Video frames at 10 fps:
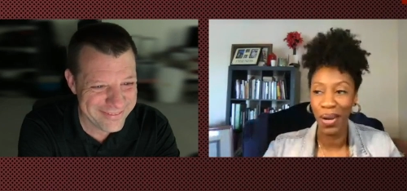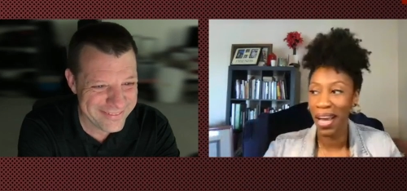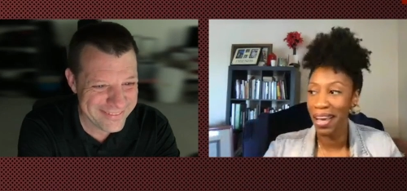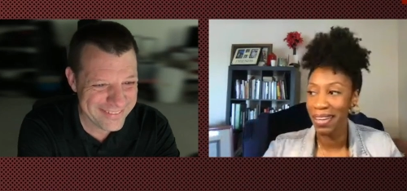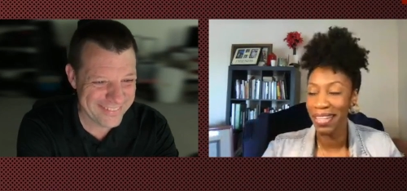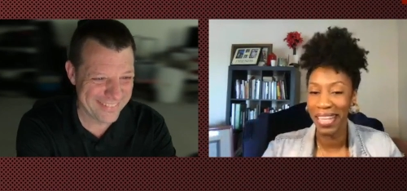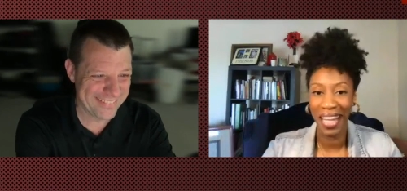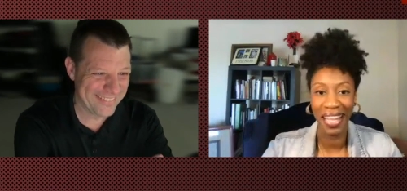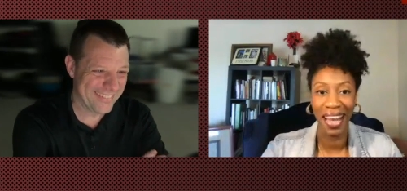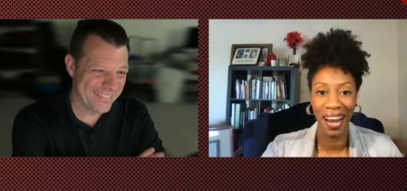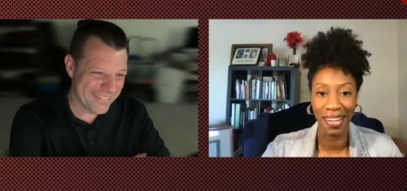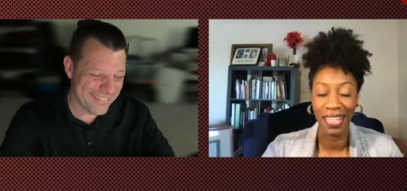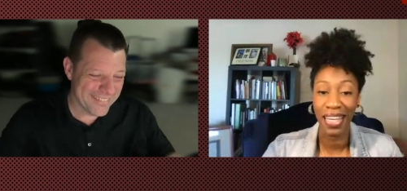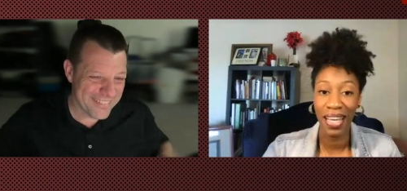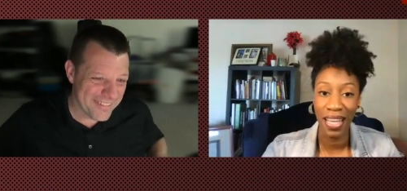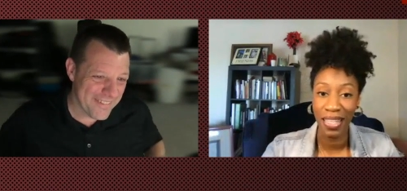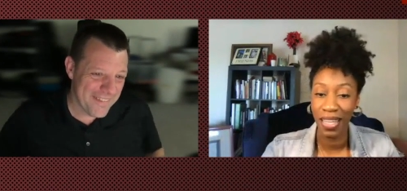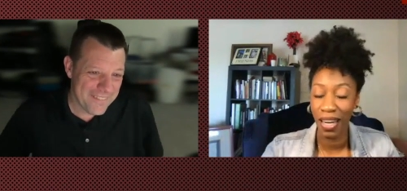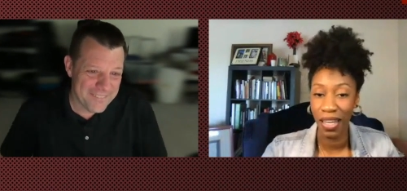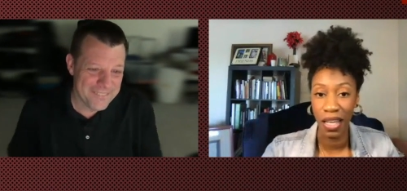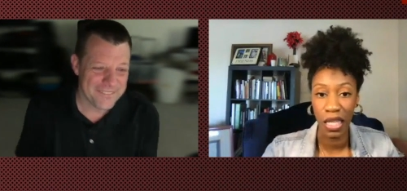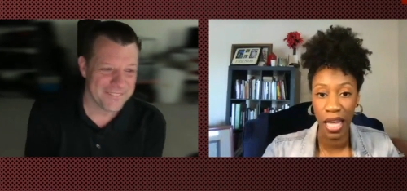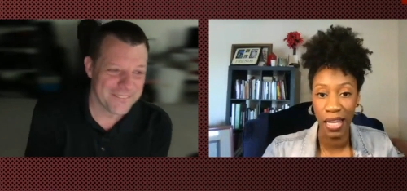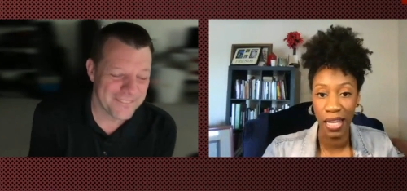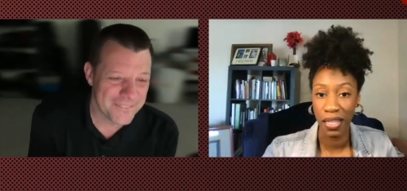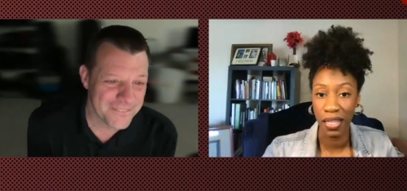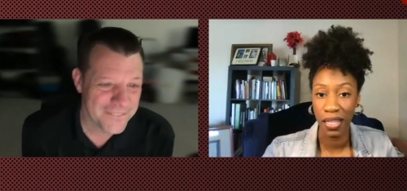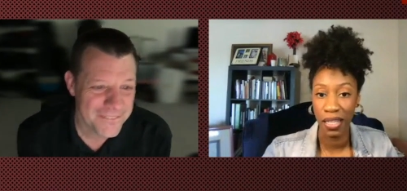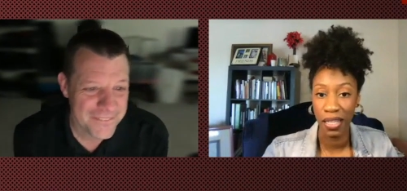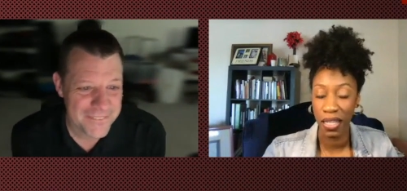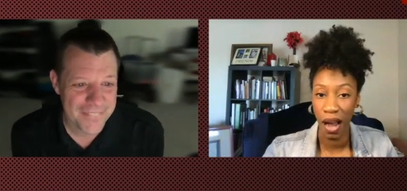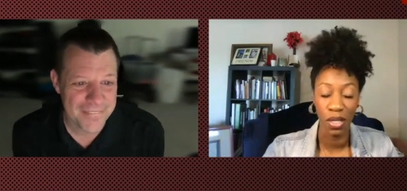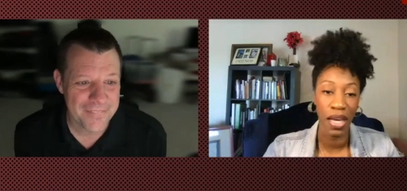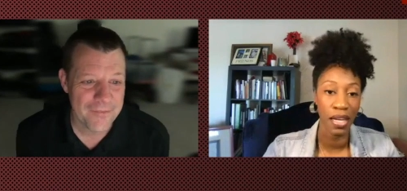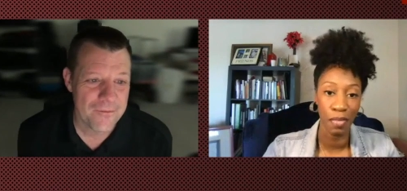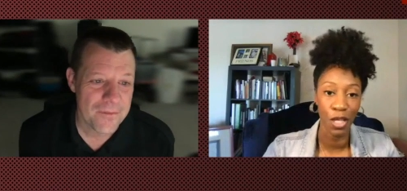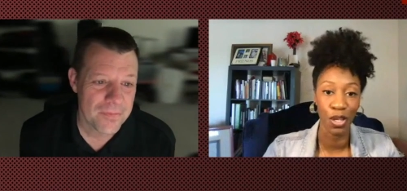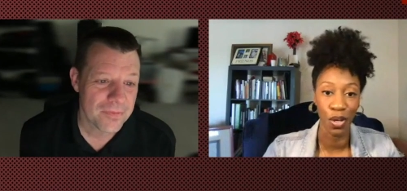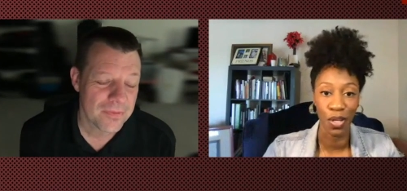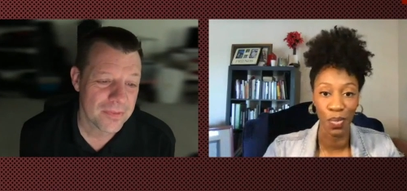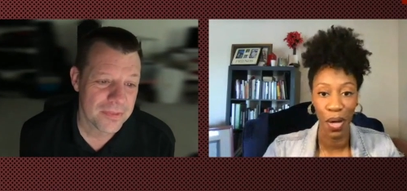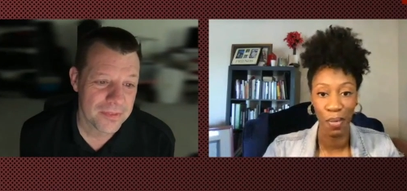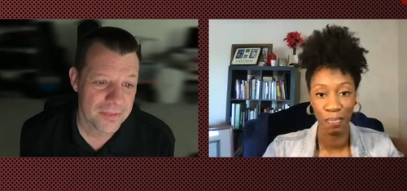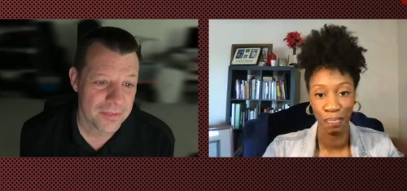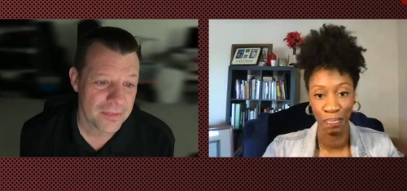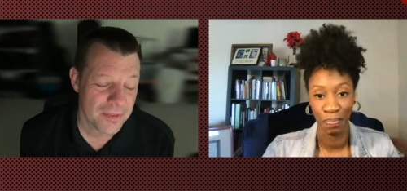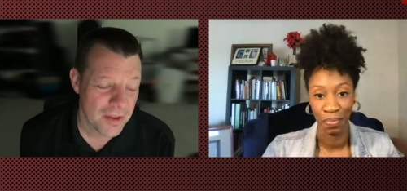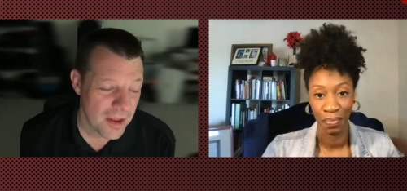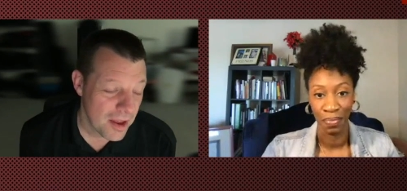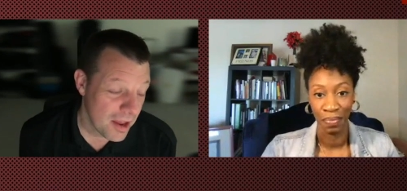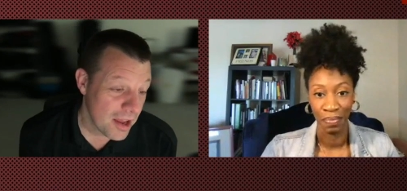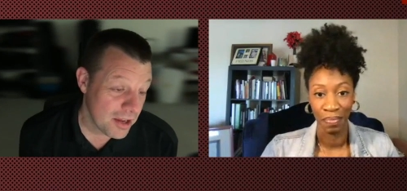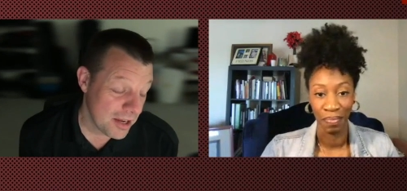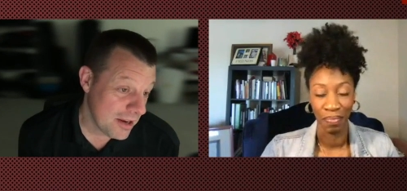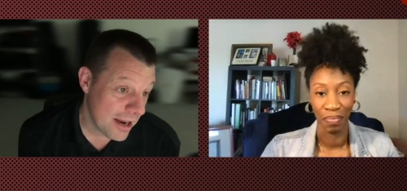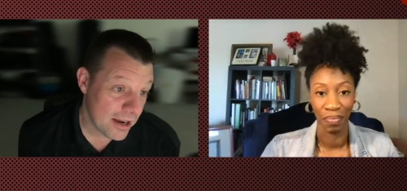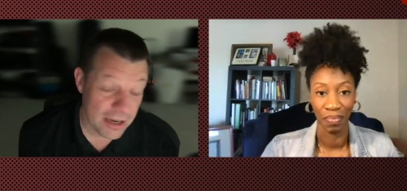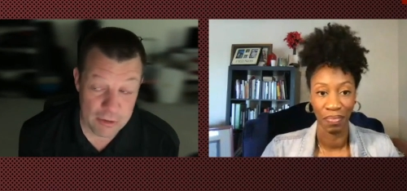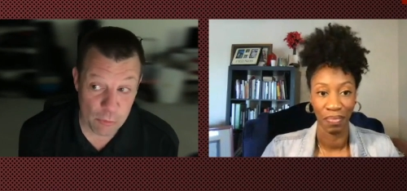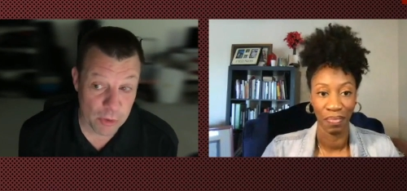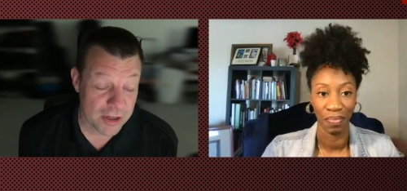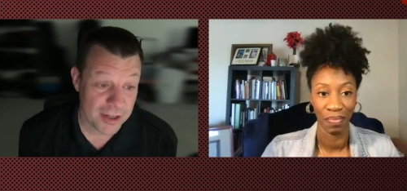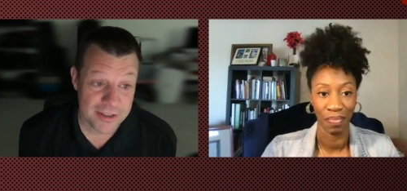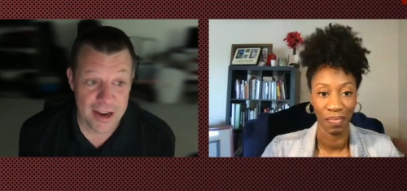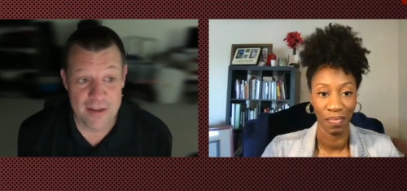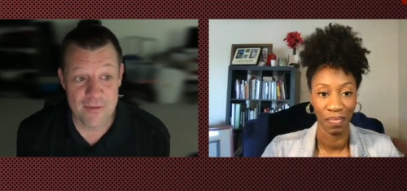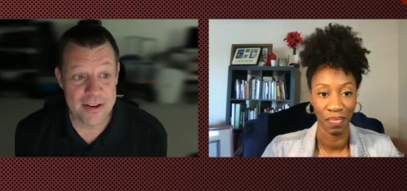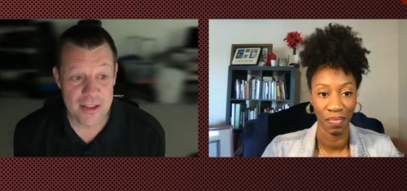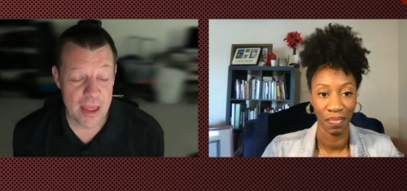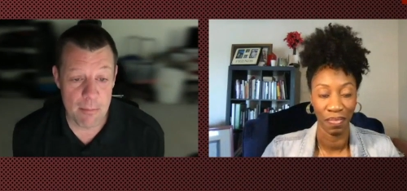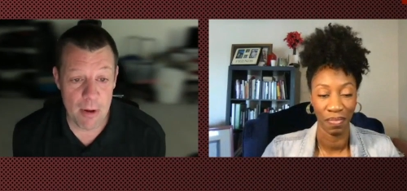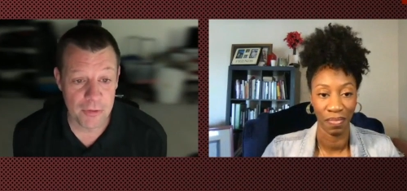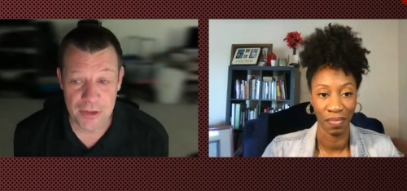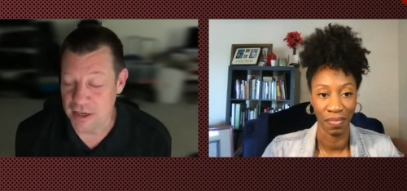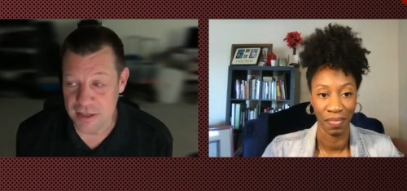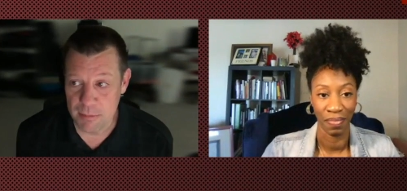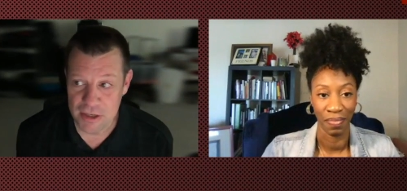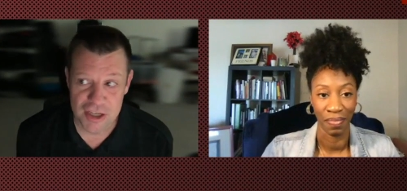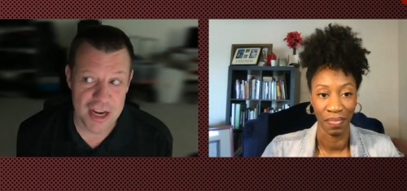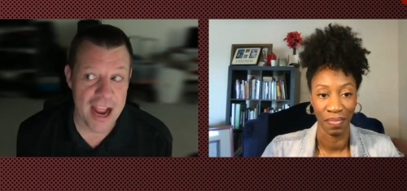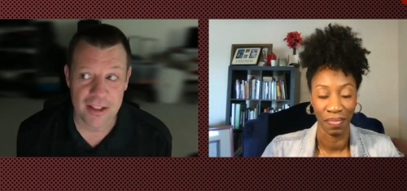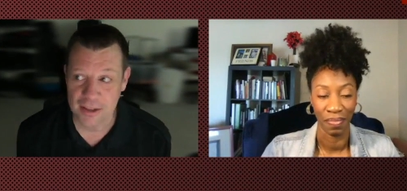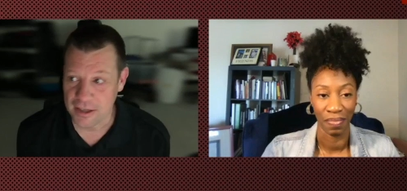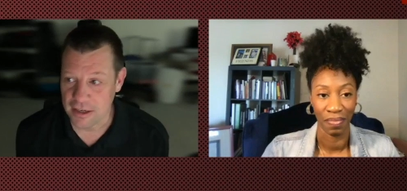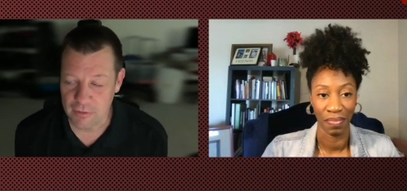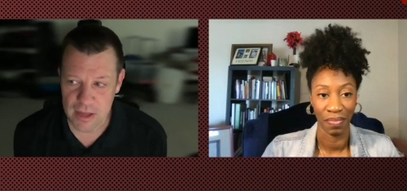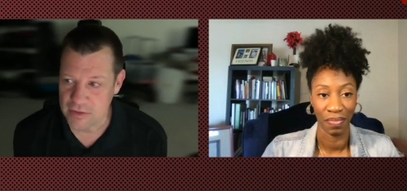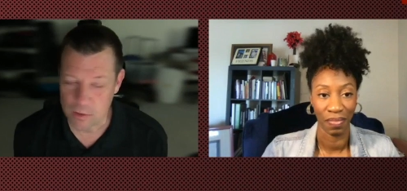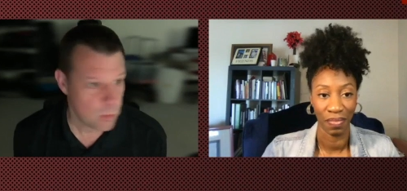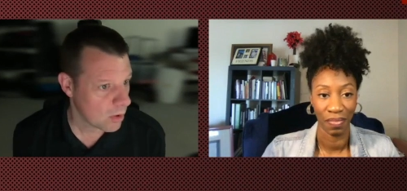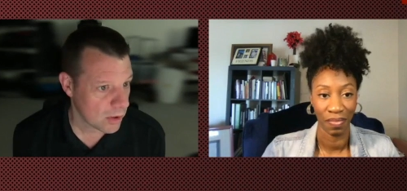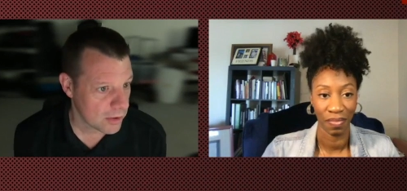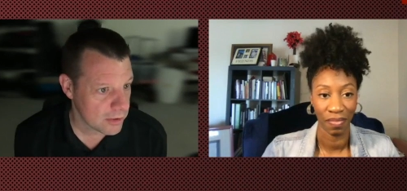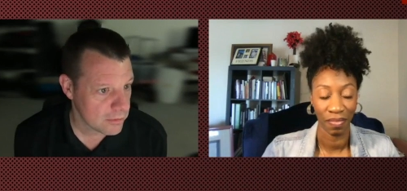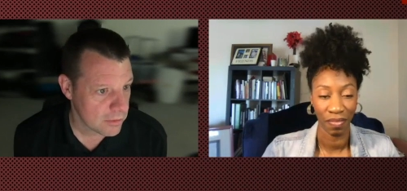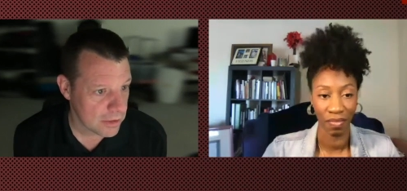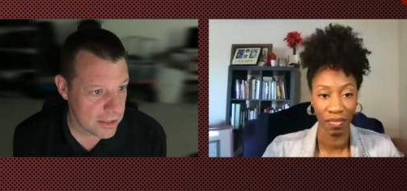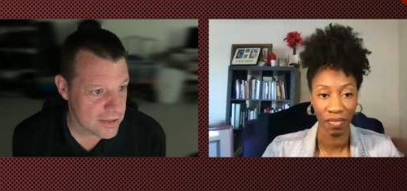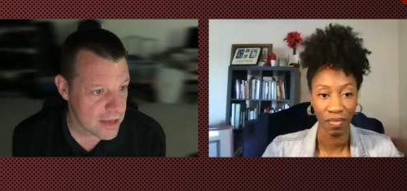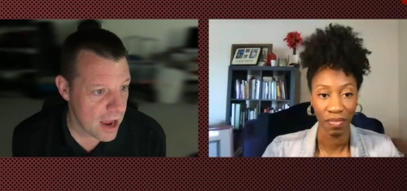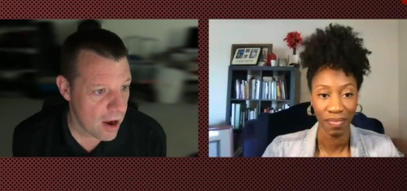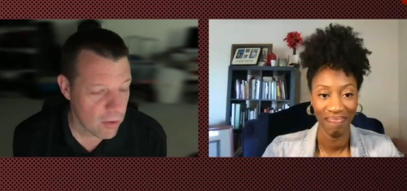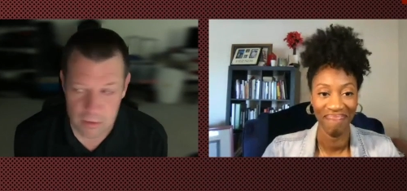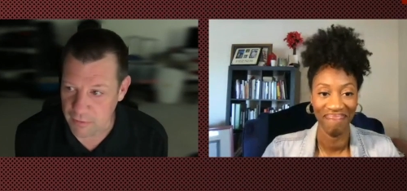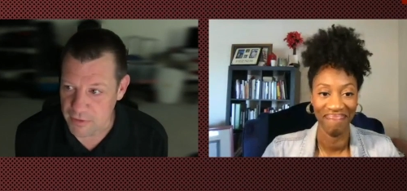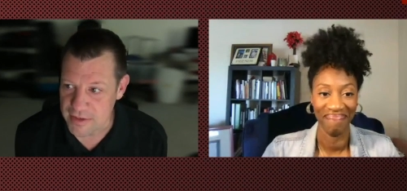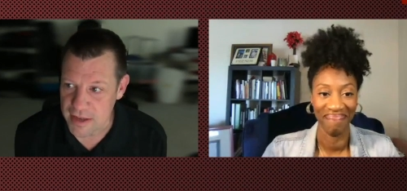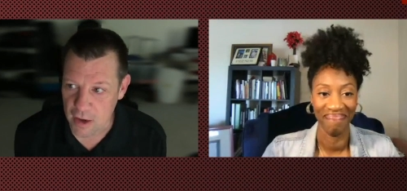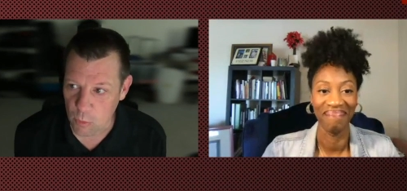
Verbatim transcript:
Speaker 1: and I understand that our teens and our young ladies are, are multidimensional as well.
Speaker 2: And that, and we're going to dive into that multidimensionality, if that's a word. It is now, if it's not a